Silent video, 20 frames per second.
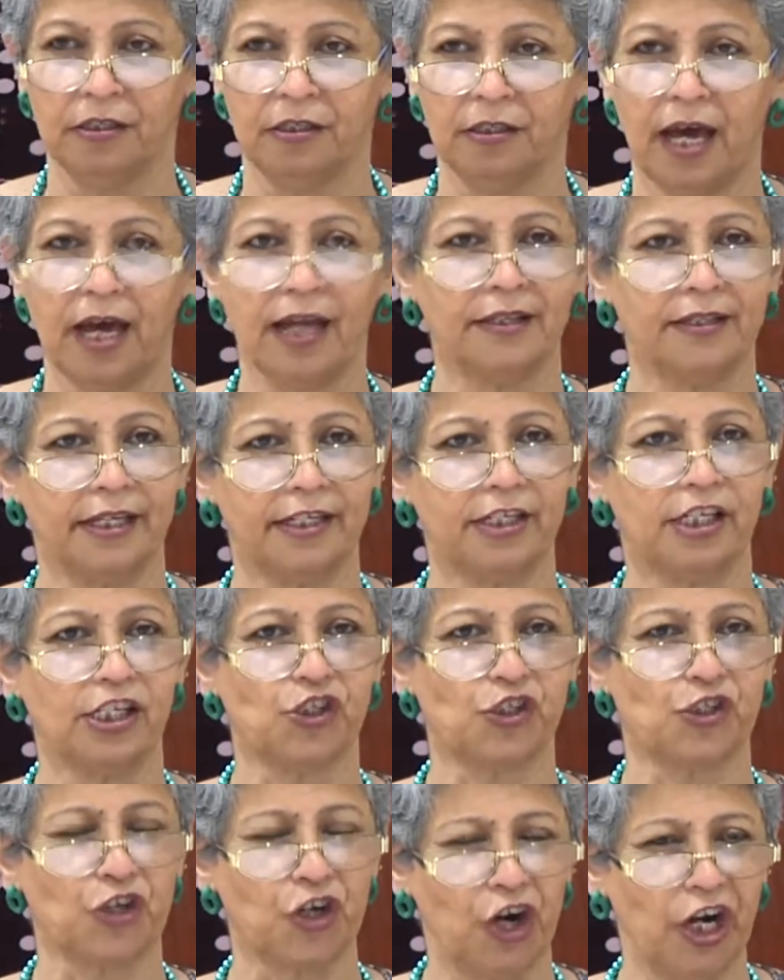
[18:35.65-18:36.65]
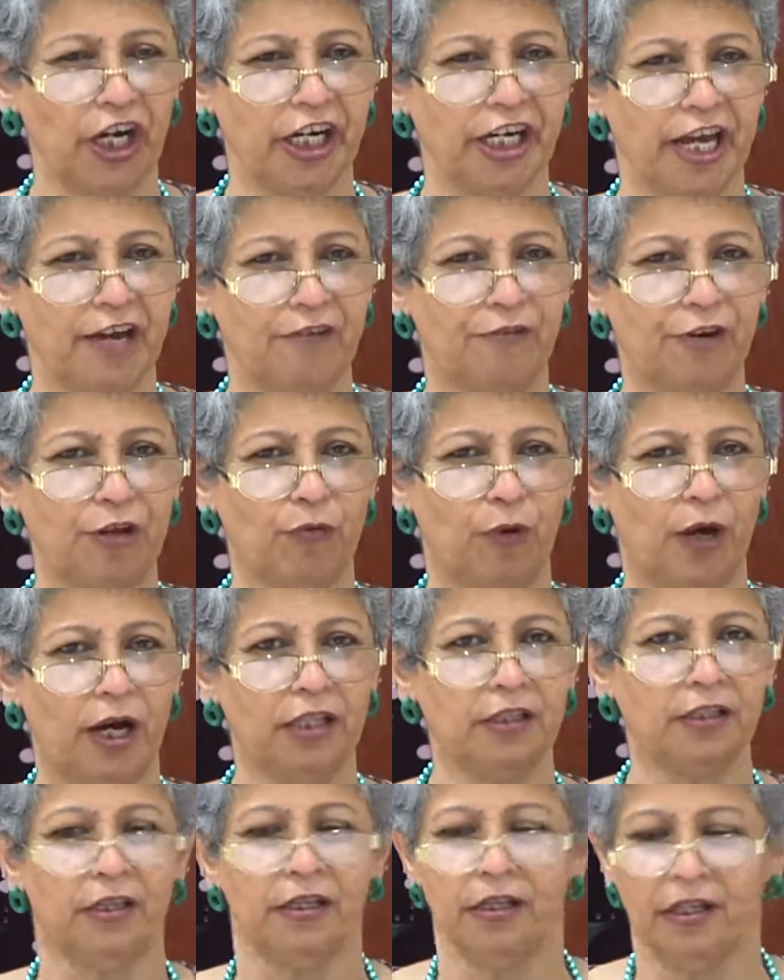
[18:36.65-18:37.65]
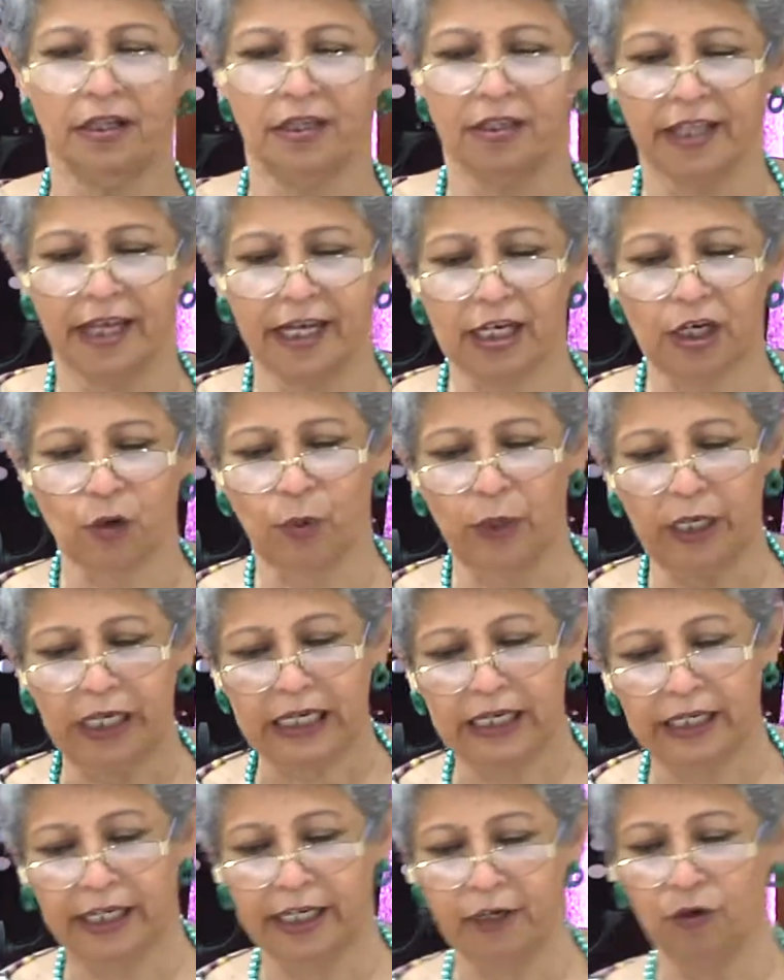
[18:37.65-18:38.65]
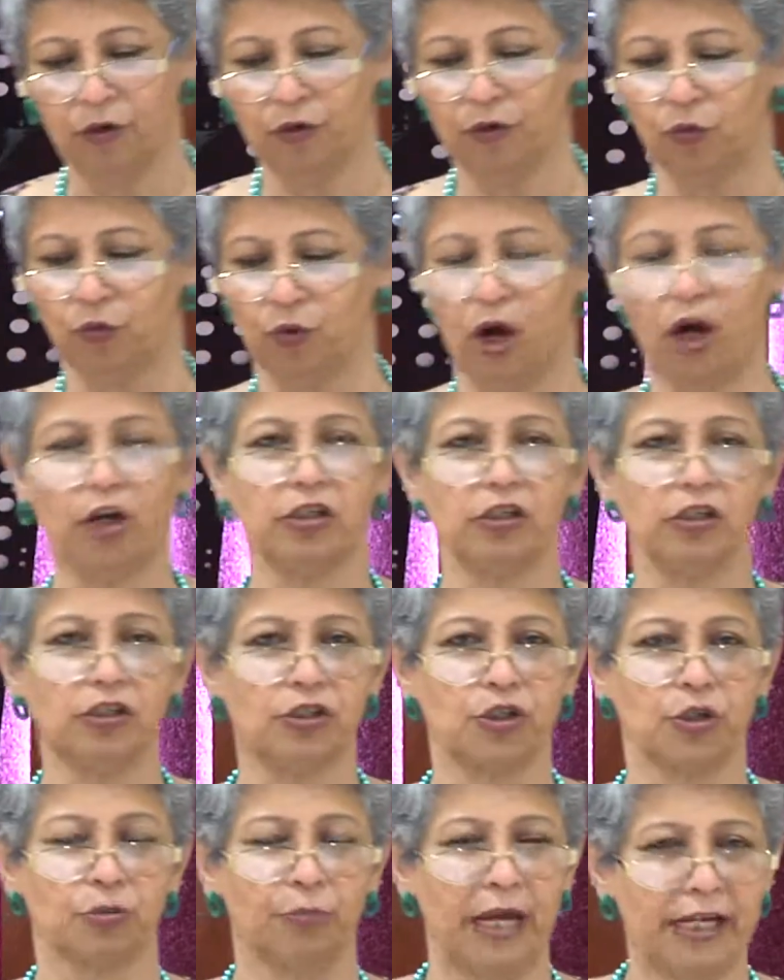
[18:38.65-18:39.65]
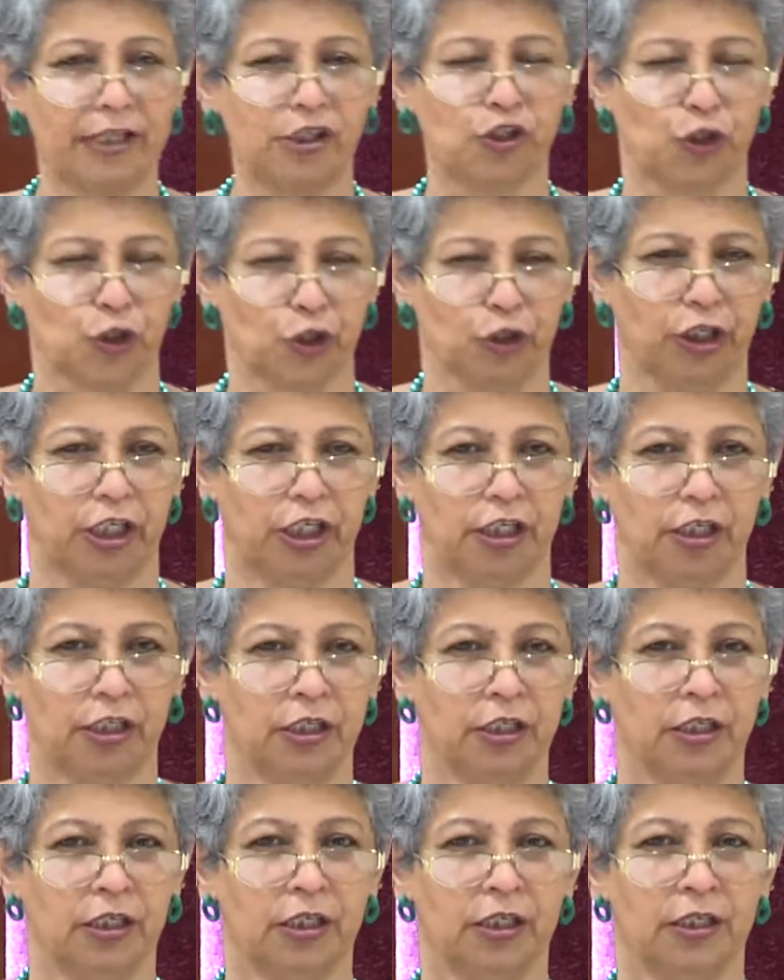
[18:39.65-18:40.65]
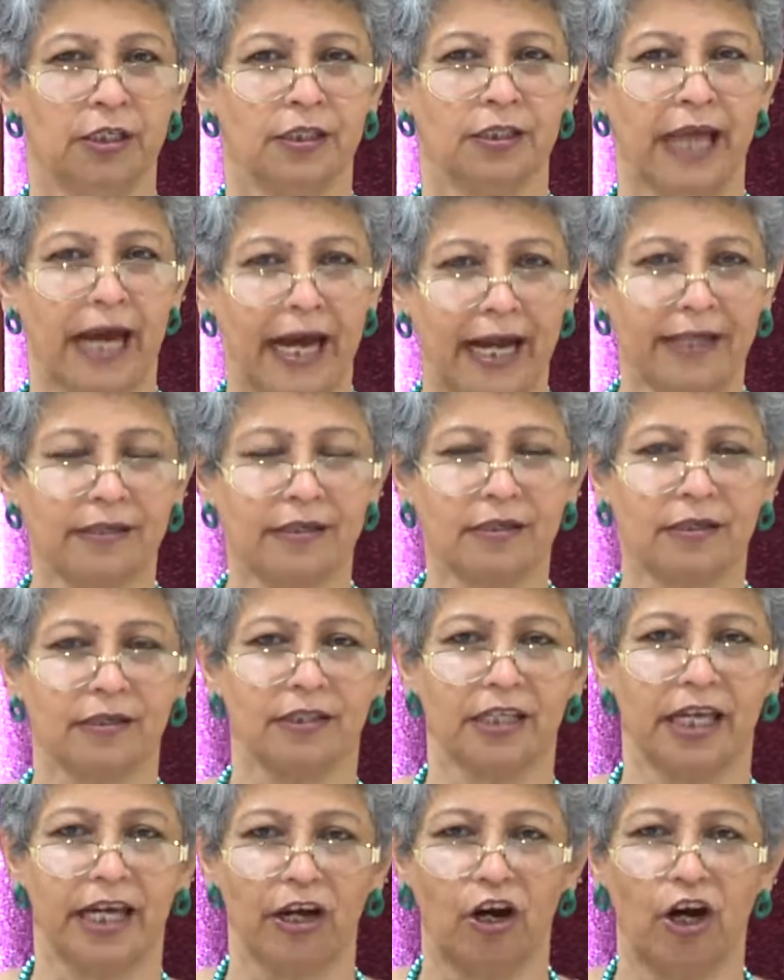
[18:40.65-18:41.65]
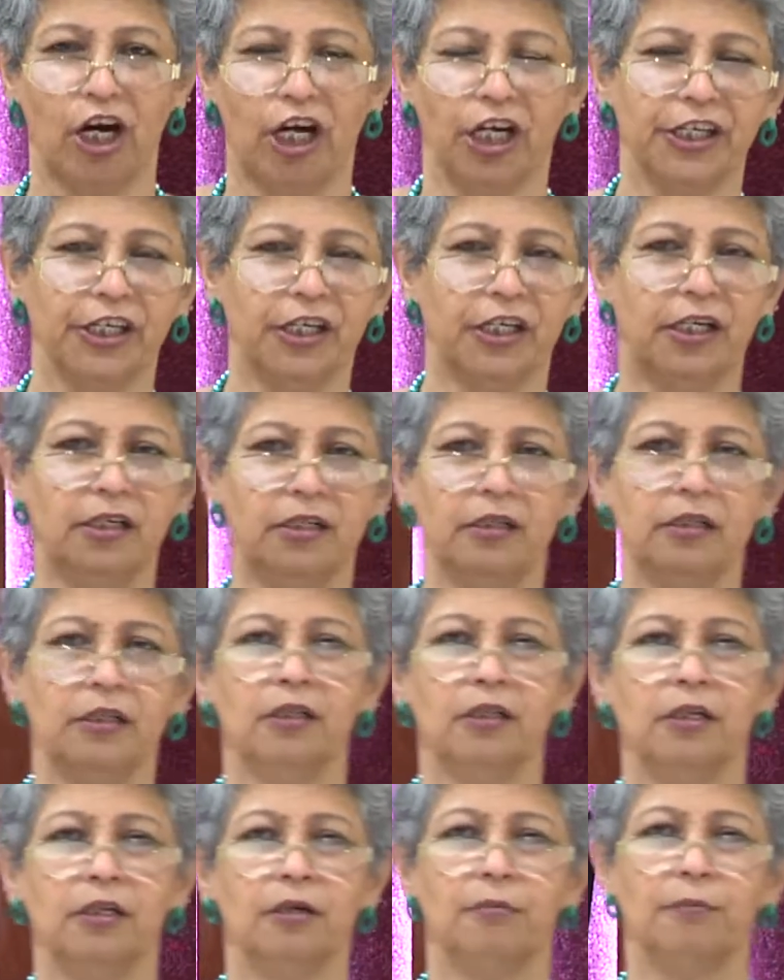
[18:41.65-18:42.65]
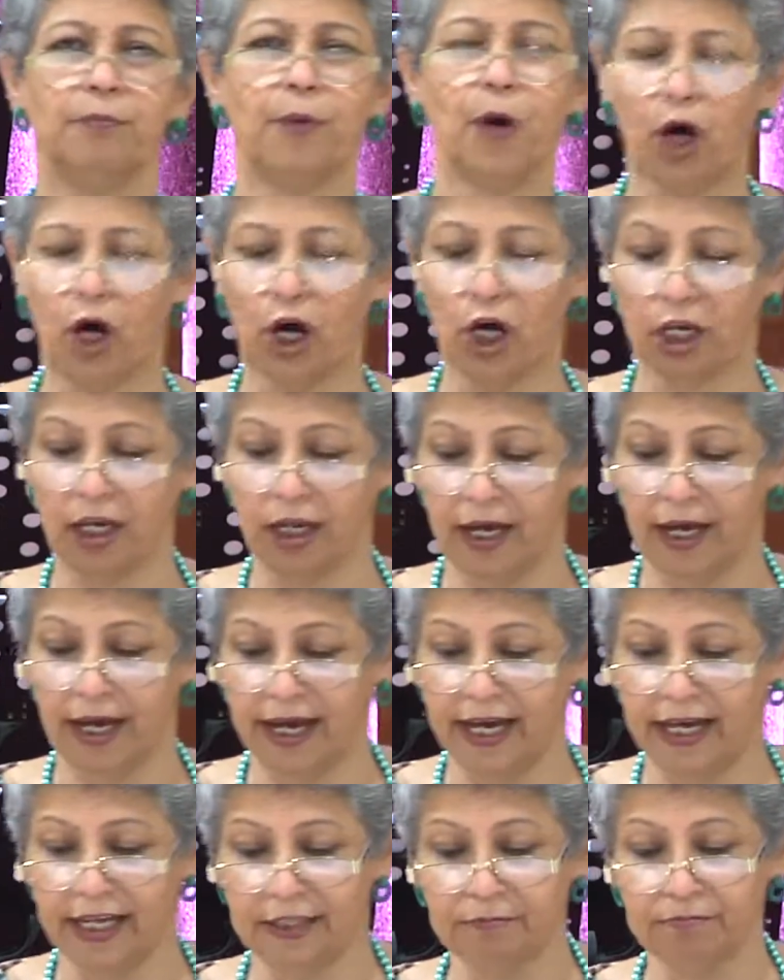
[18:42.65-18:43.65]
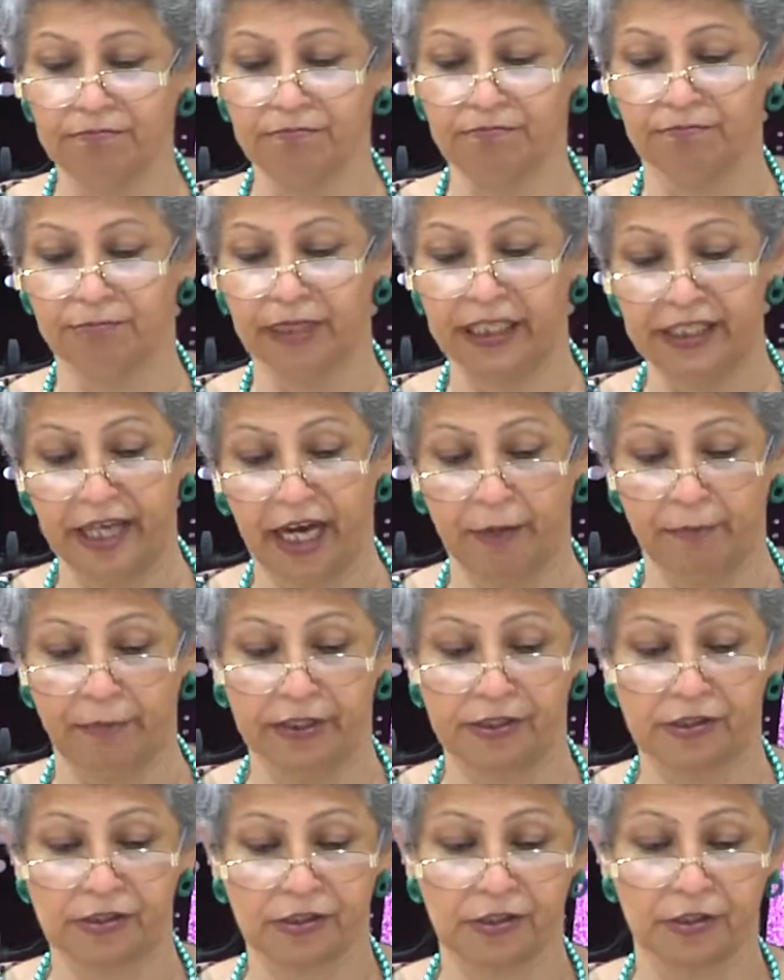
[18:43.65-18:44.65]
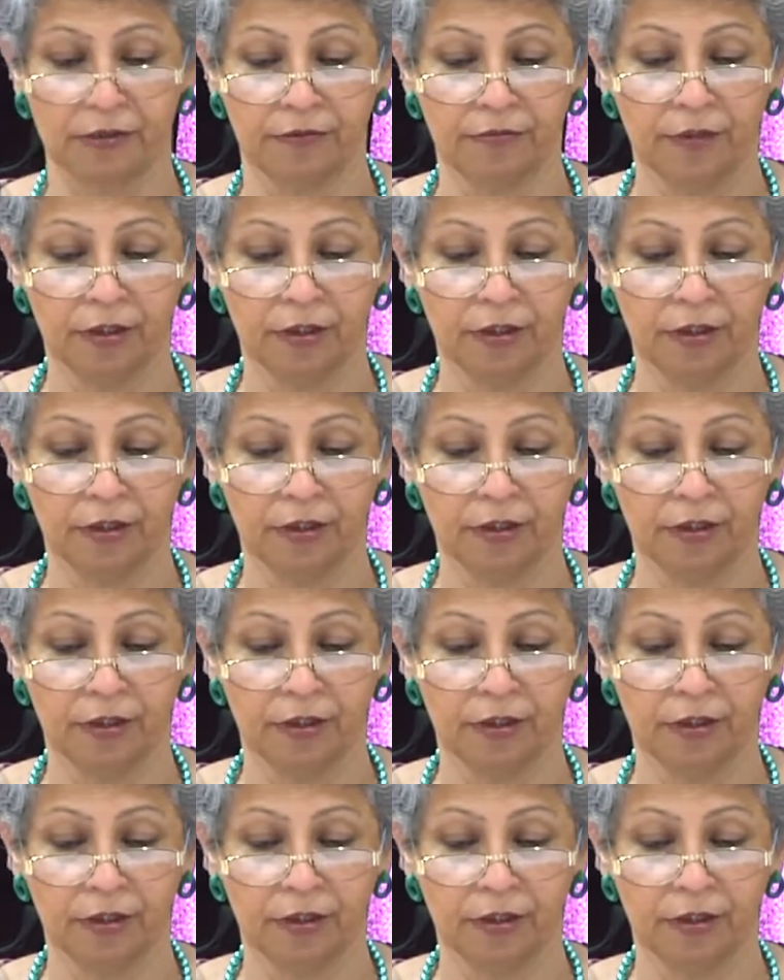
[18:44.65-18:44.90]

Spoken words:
and they destroyed everyone, they quickly want to make sure that they honor Paul and Barnabas.